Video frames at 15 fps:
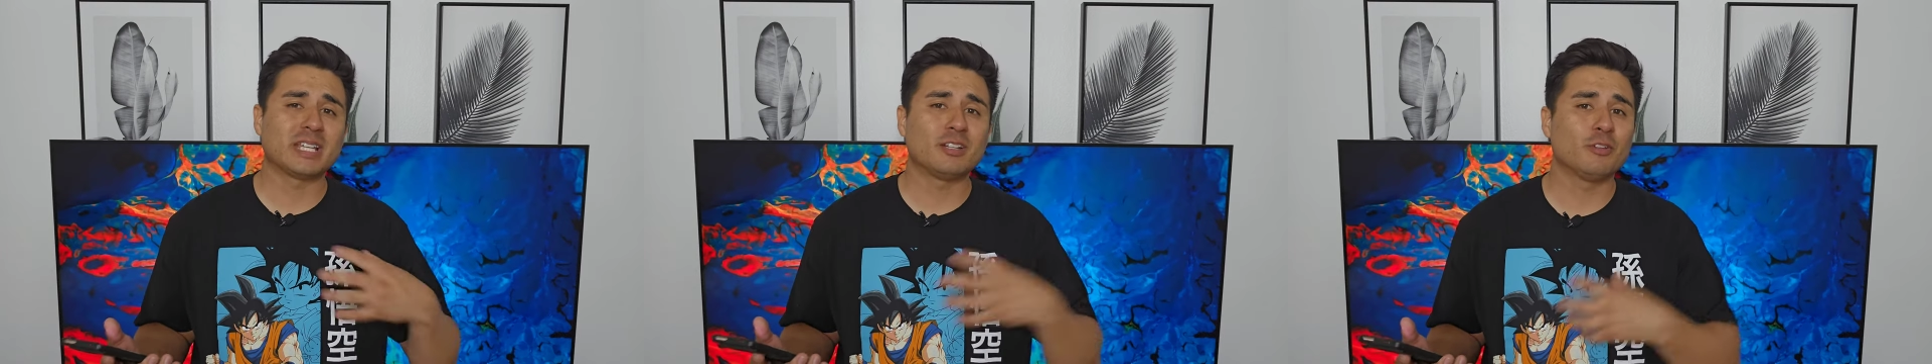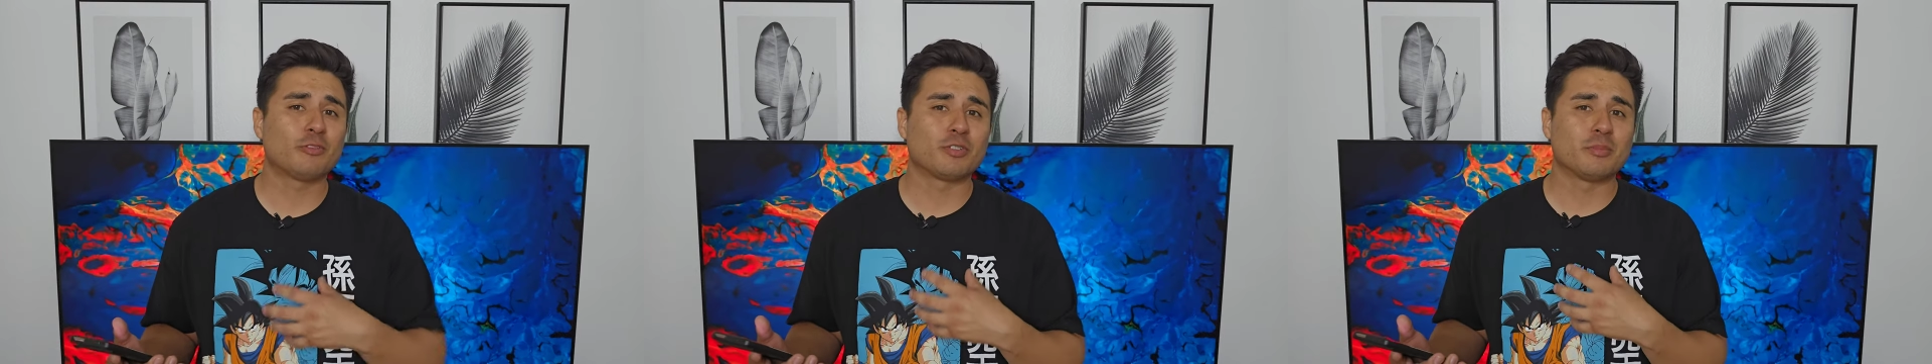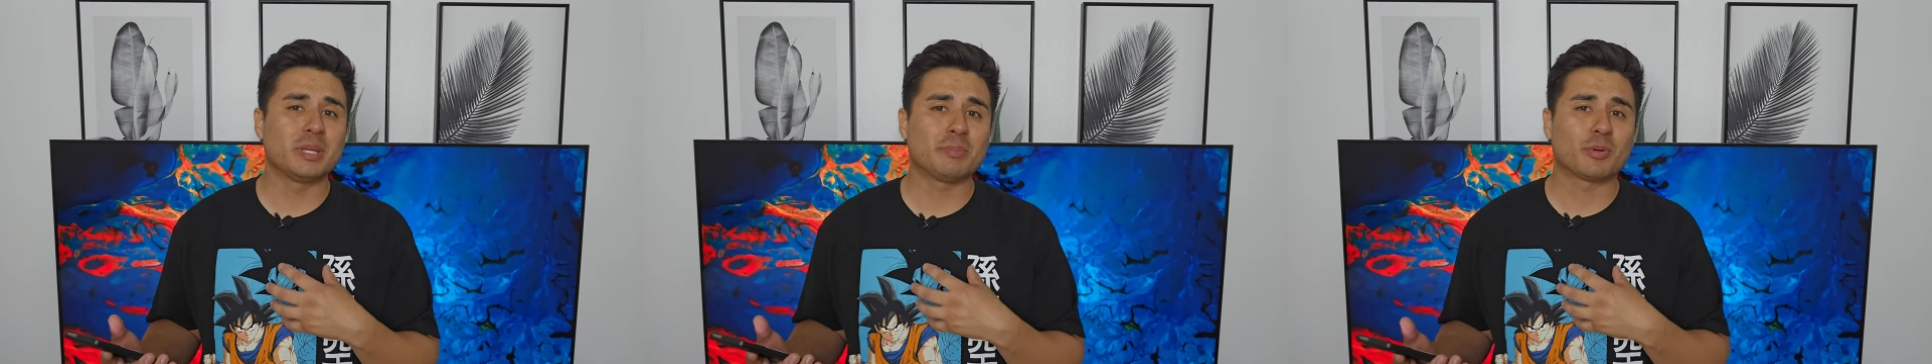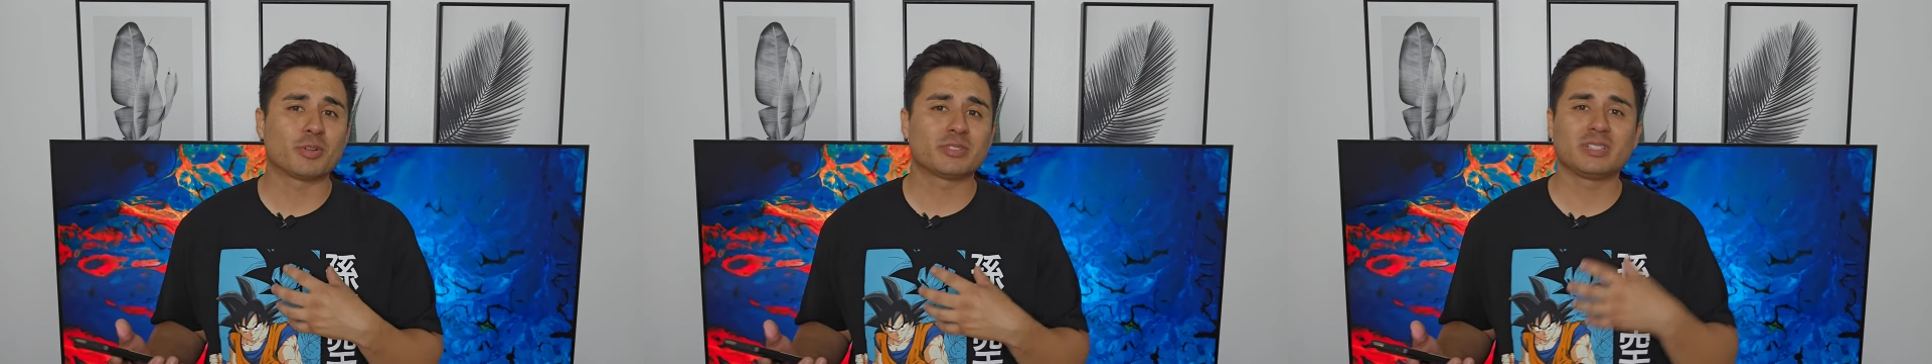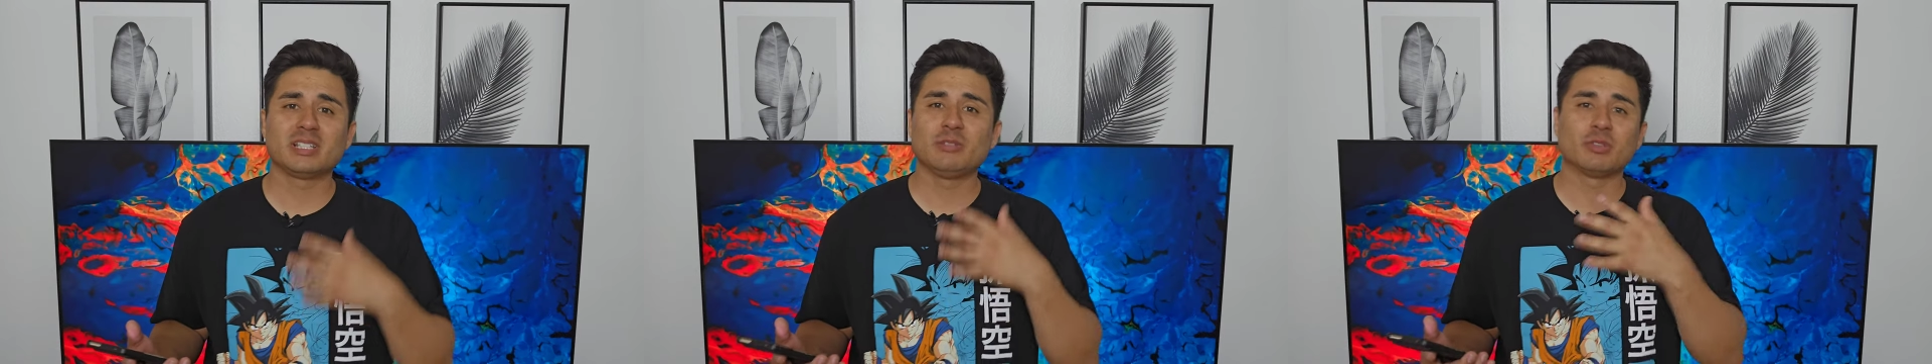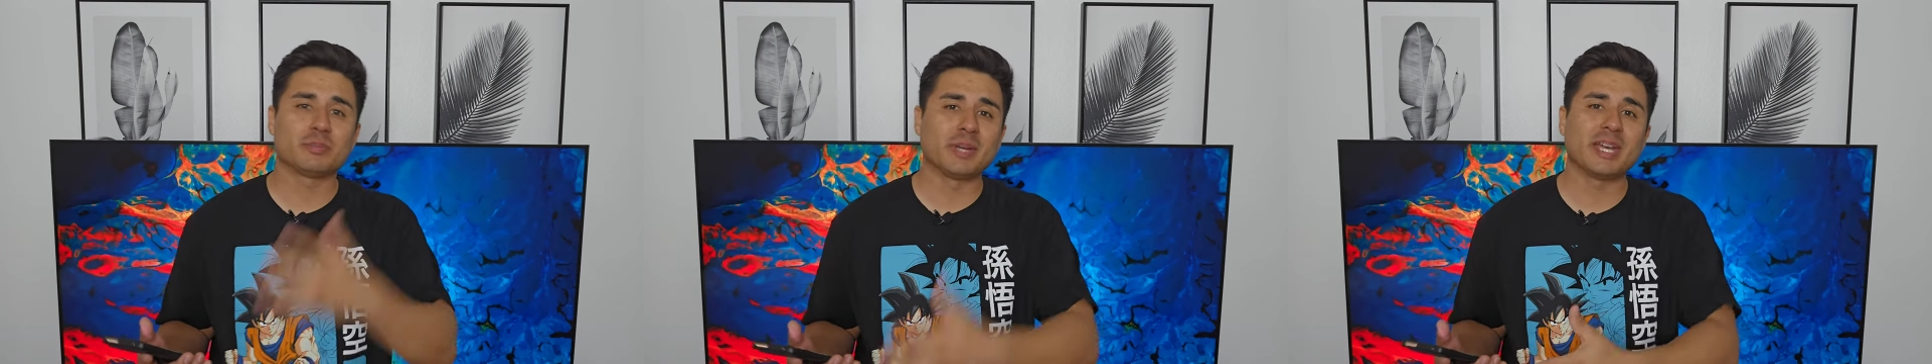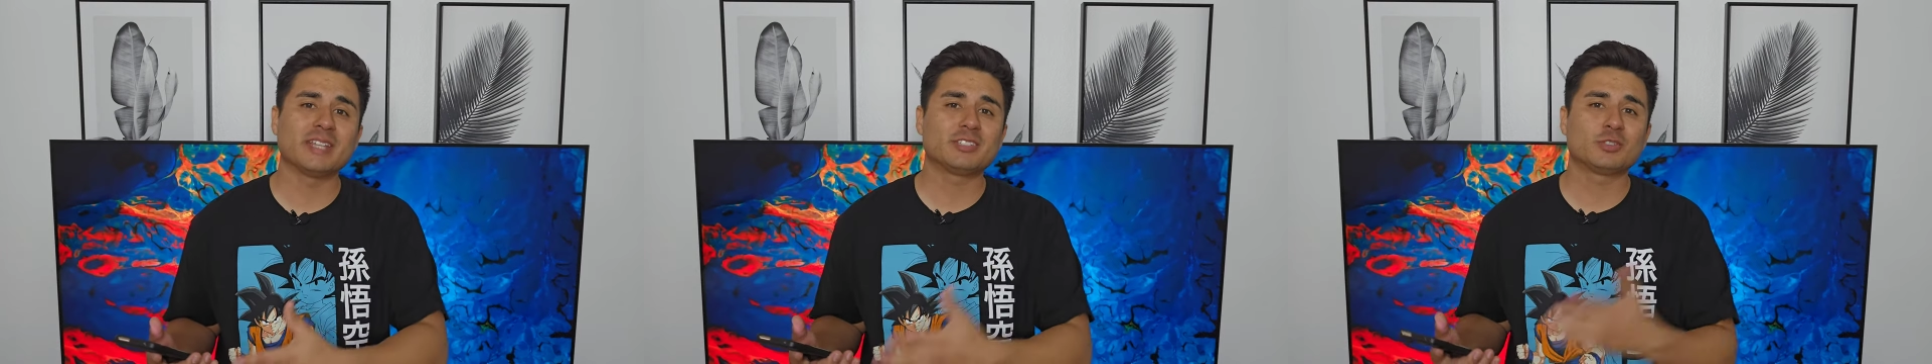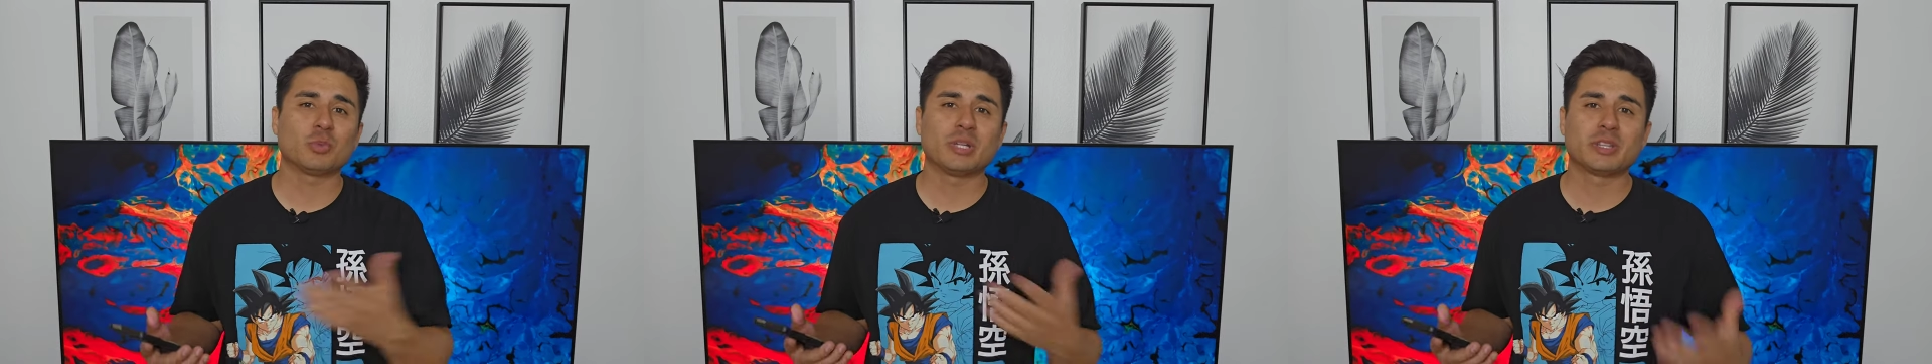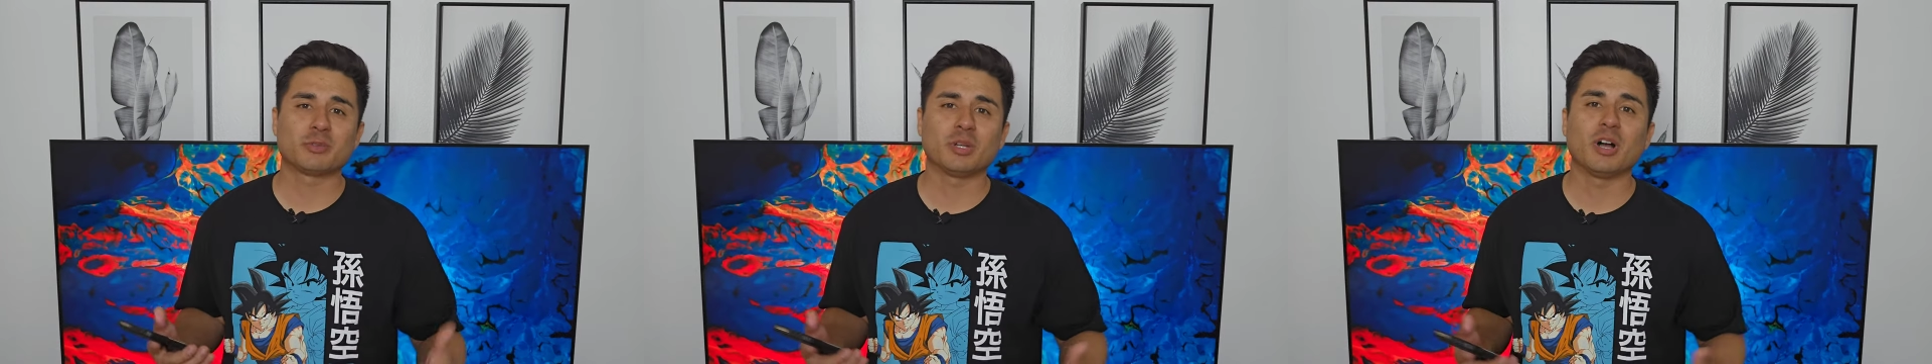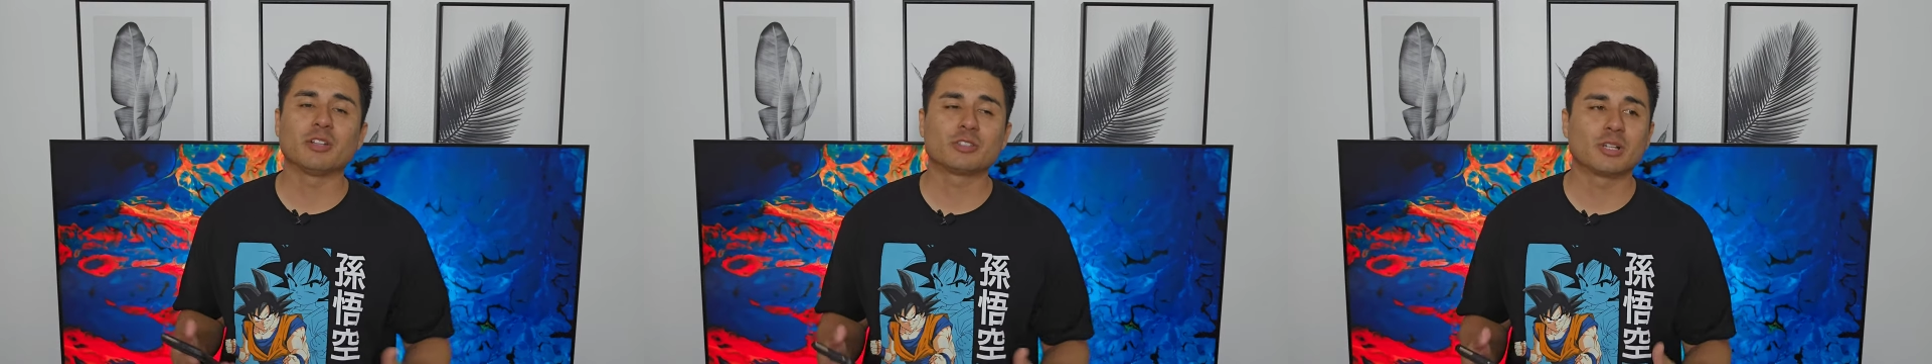I know for me personally with my
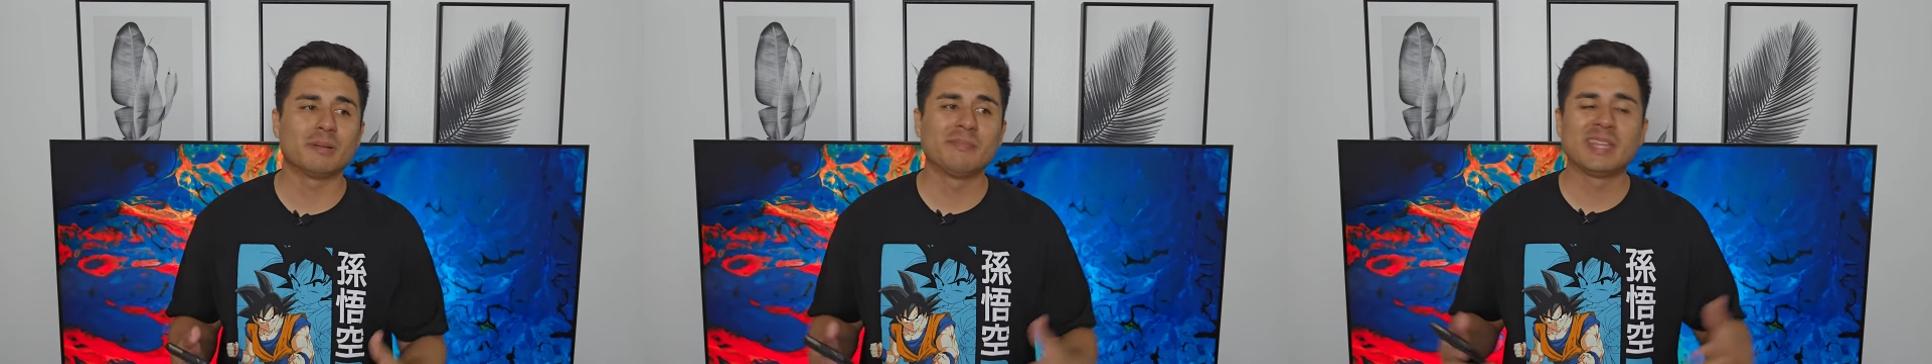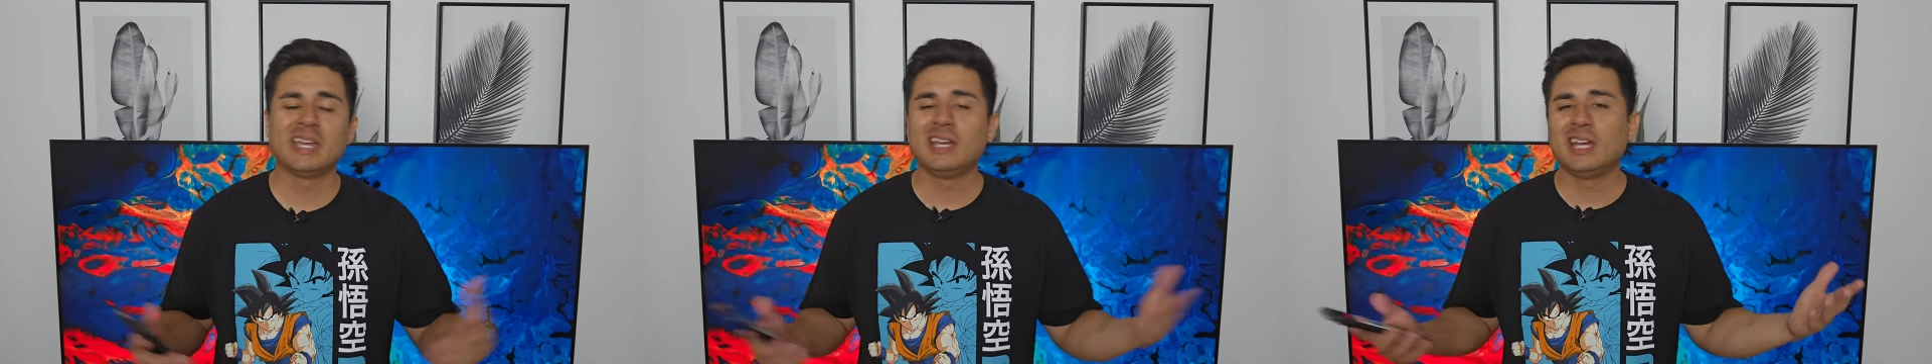S23 Ultra,